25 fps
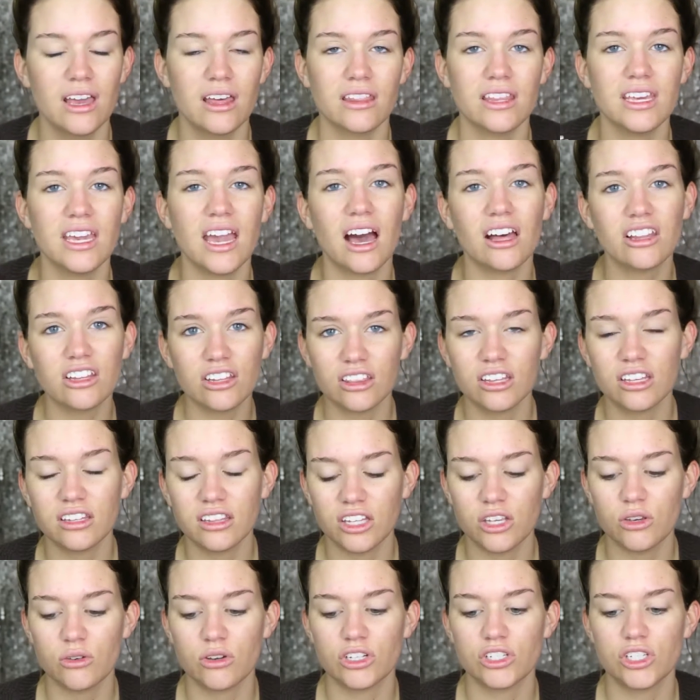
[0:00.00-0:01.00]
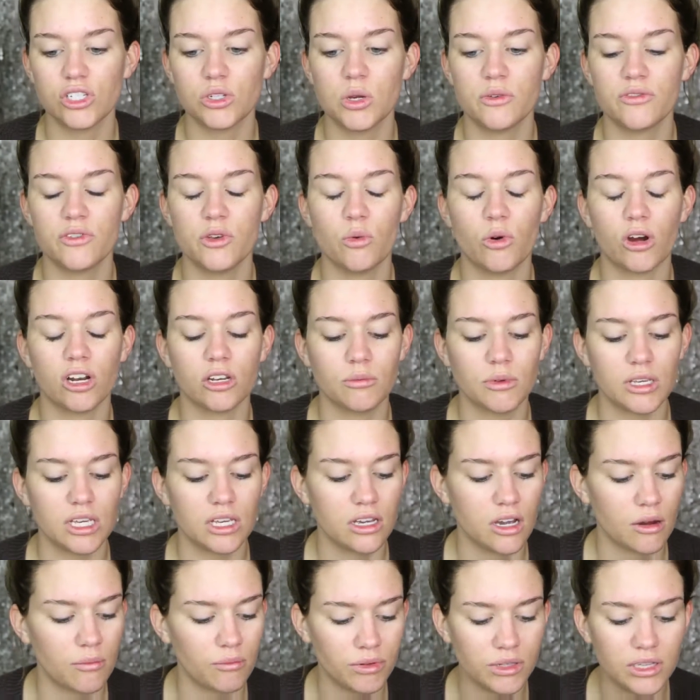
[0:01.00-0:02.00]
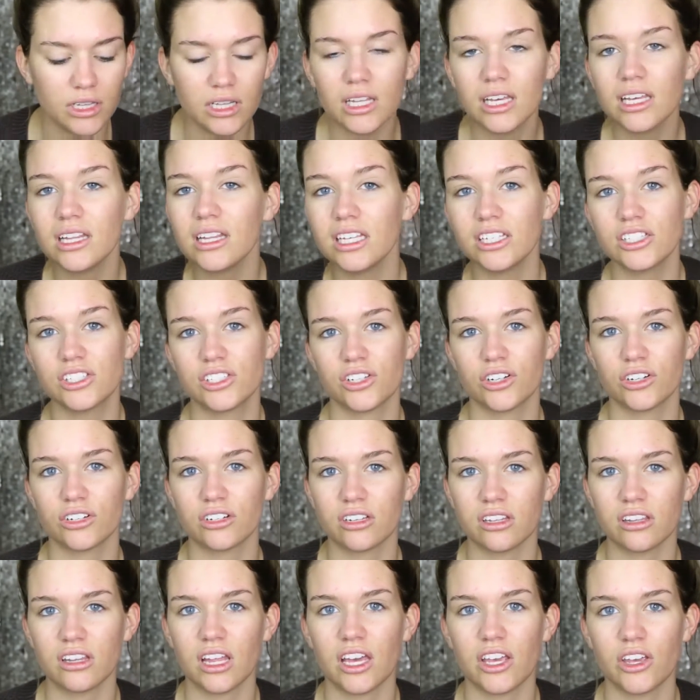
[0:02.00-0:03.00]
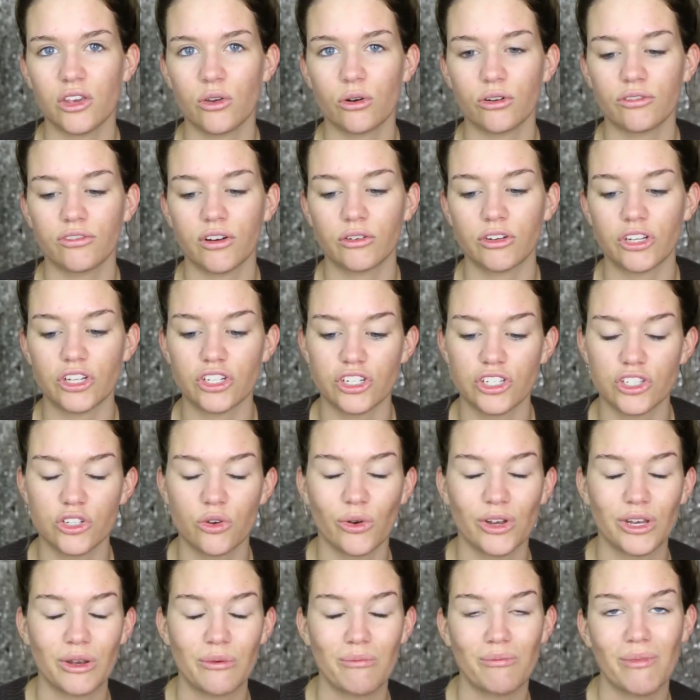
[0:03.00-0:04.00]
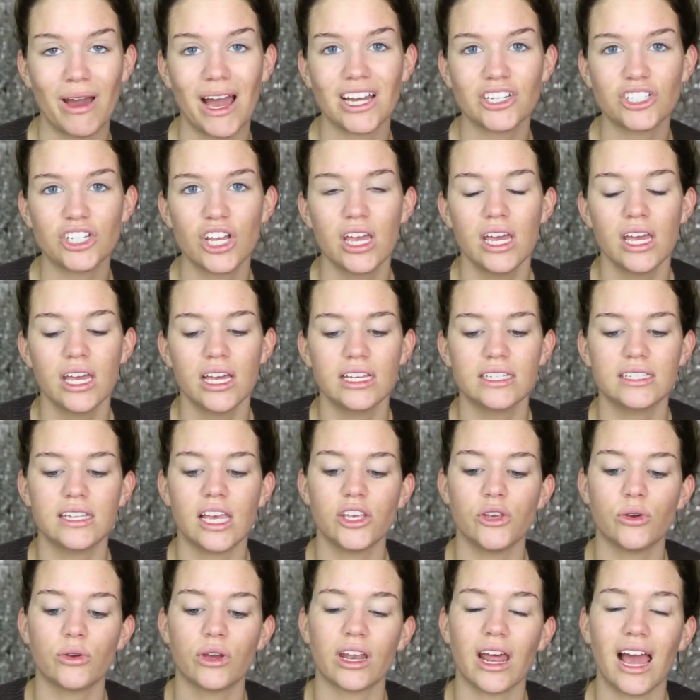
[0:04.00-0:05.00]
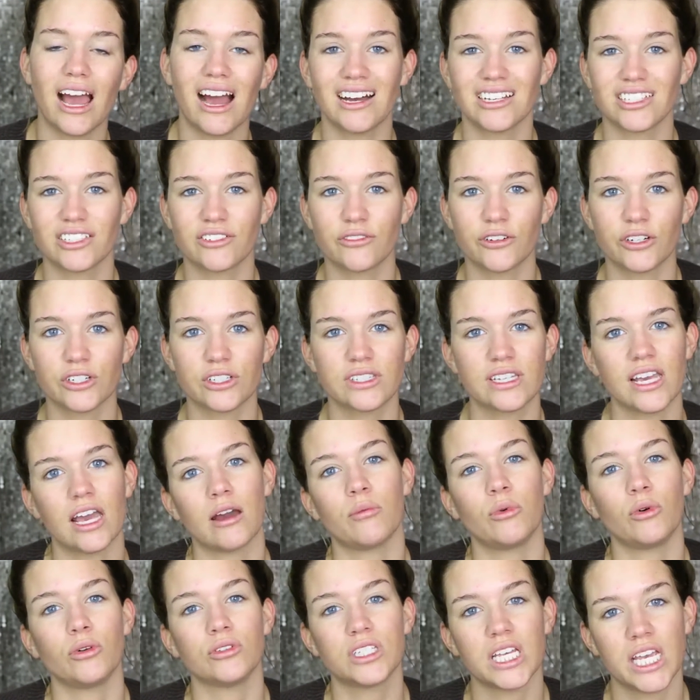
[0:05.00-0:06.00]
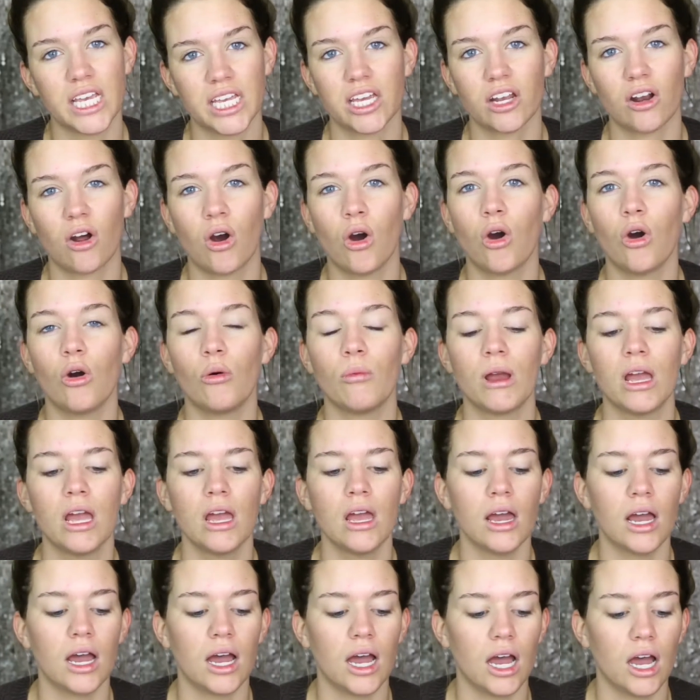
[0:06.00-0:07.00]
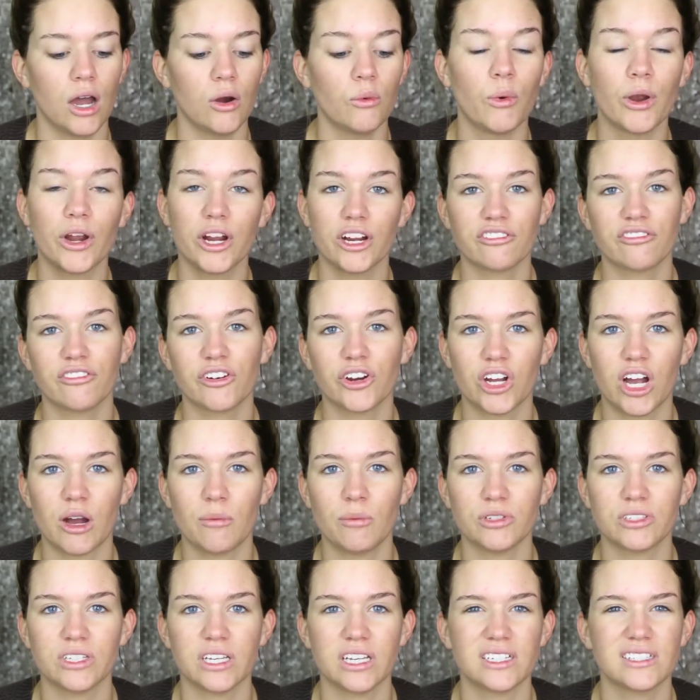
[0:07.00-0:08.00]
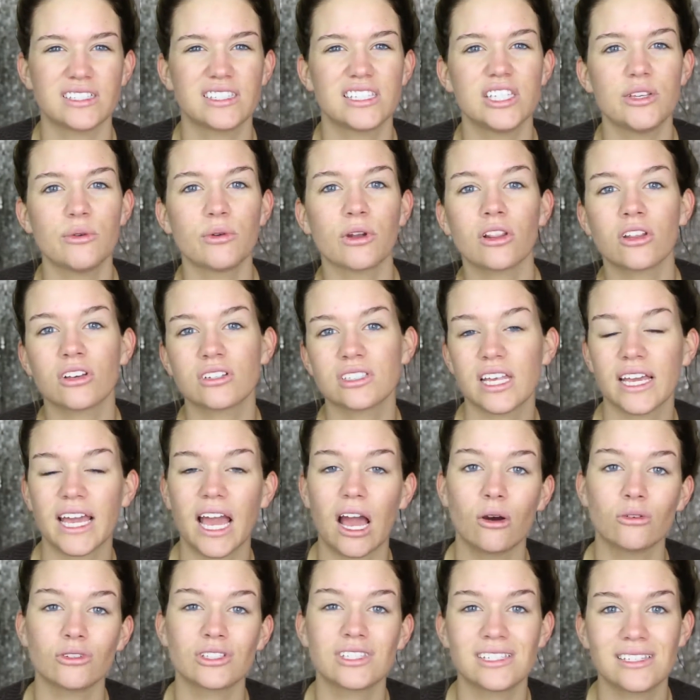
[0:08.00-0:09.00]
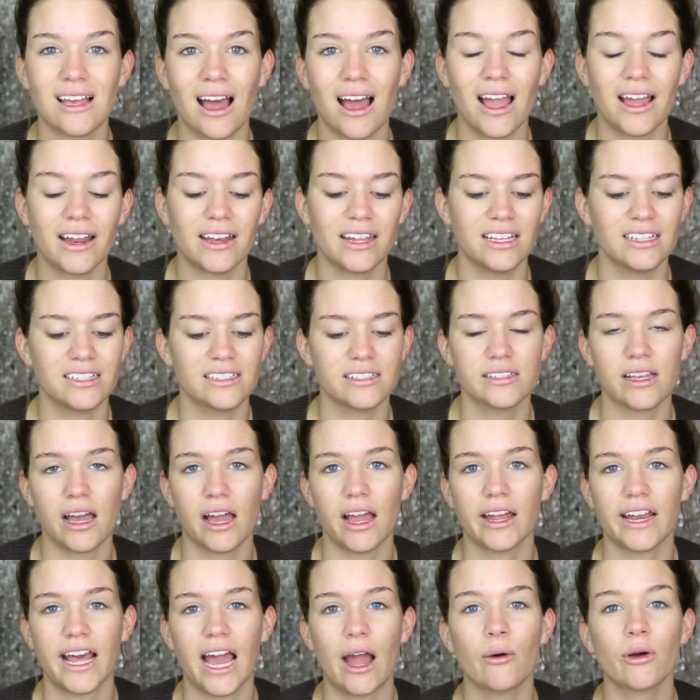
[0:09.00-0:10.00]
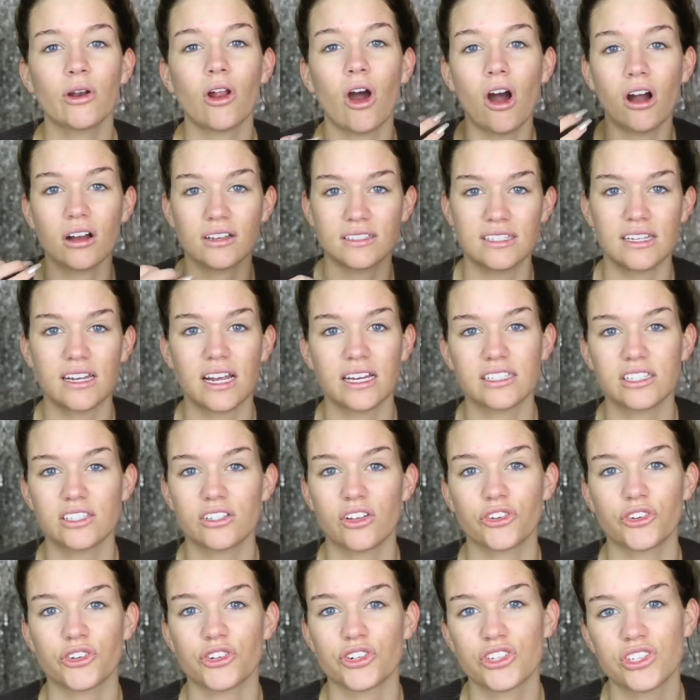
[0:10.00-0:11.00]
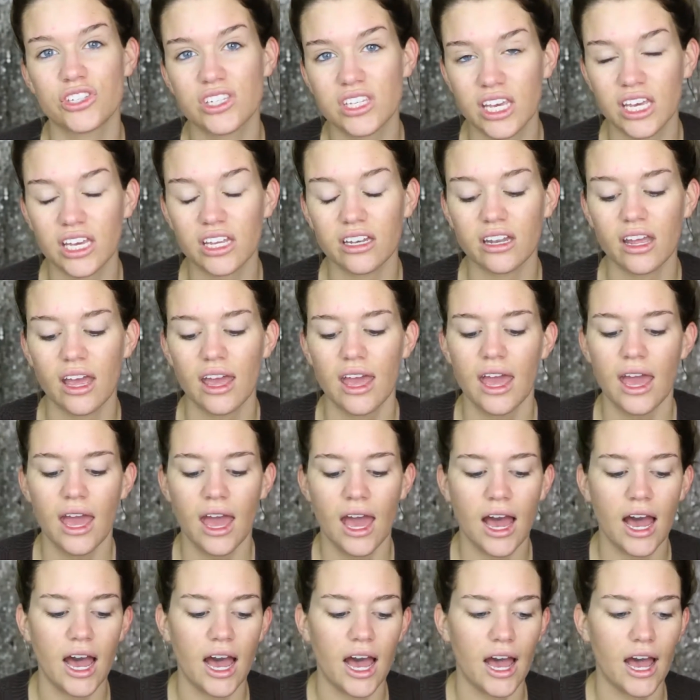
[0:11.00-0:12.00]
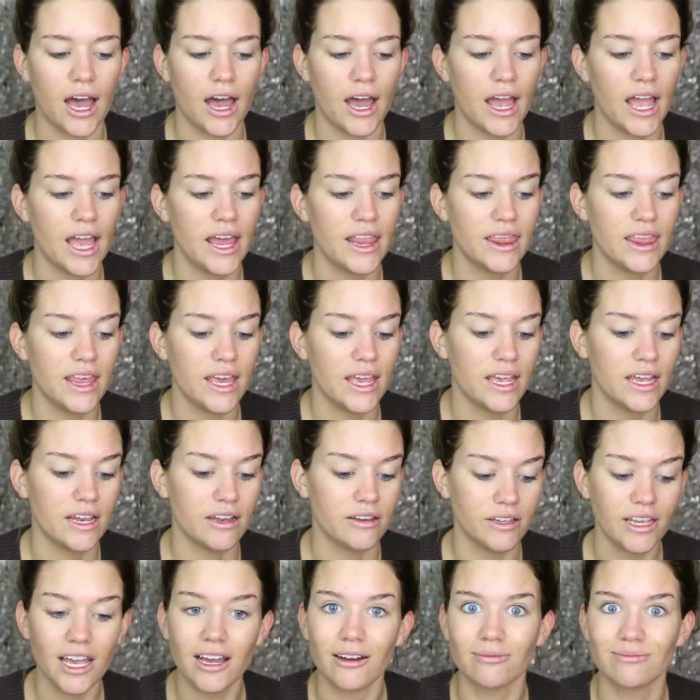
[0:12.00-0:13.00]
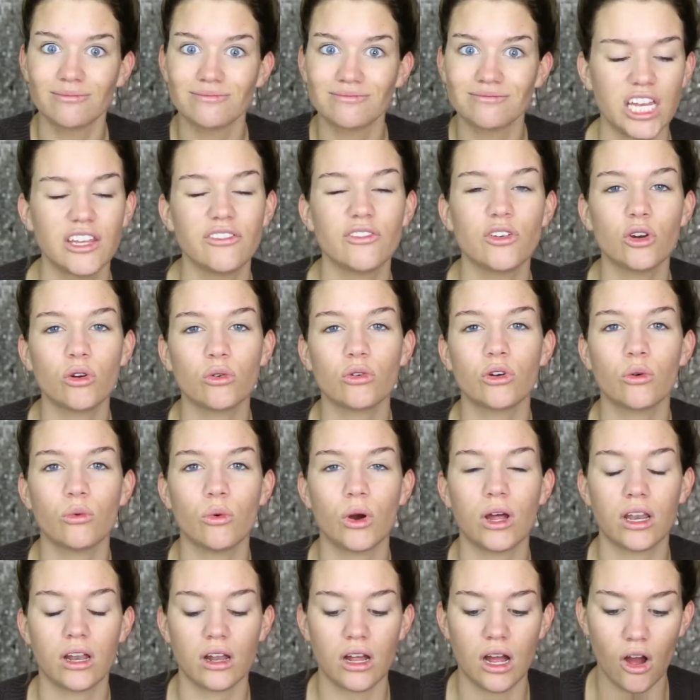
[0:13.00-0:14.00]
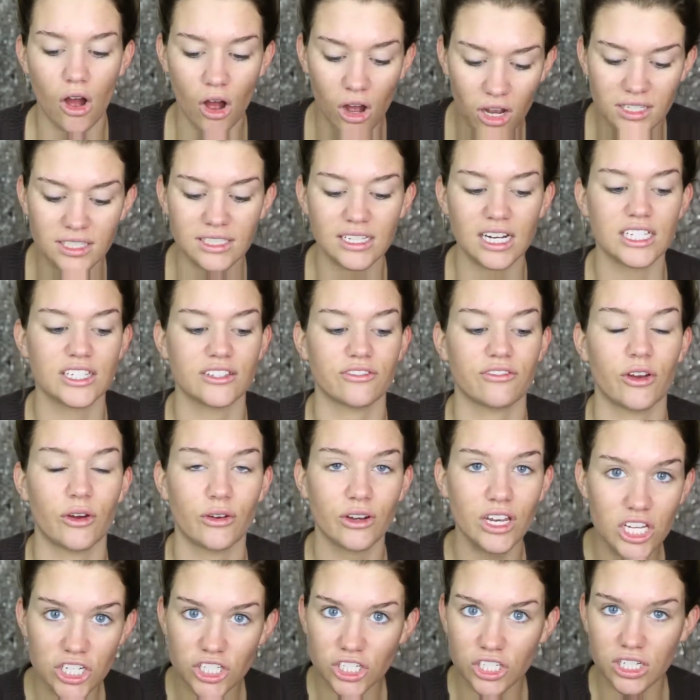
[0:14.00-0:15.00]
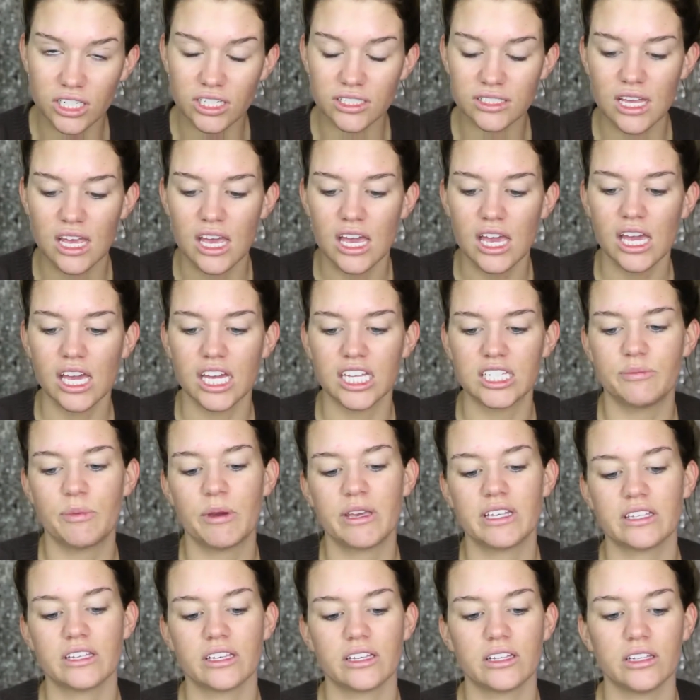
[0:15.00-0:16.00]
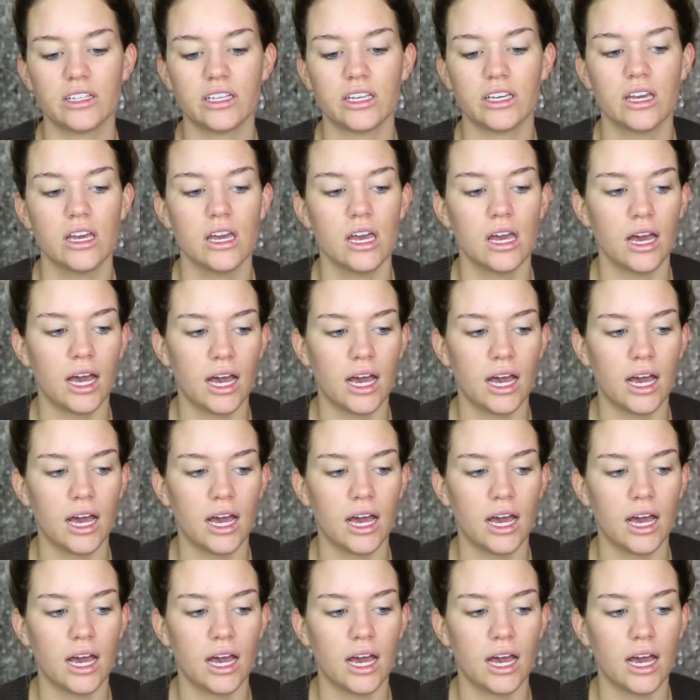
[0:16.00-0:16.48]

The other thing that you can do if you want to be completely certain that your foundation is going to match is that you can ask for a sample, take it home, wear it for a couple days, see what it looks like outside, inside, how it oxidizes on your skin, and then yeah. And if you don't know what oxidizing foundation is, it's basically